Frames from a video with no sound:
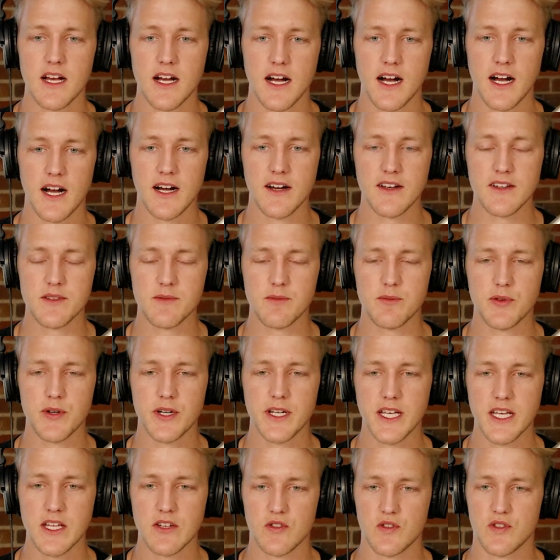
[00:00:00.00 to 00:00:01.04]
Uh, it
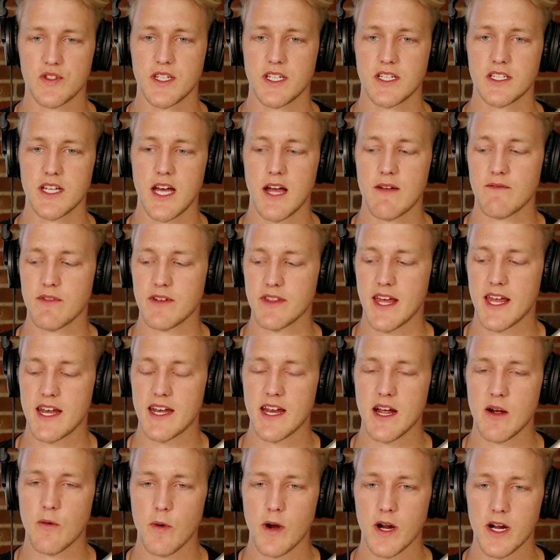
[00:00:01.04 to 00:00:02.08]
pretty interesting time for that
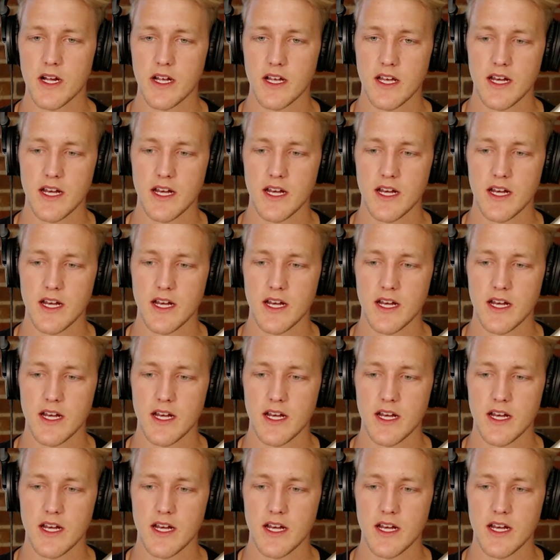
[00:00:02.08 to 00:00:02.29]
network,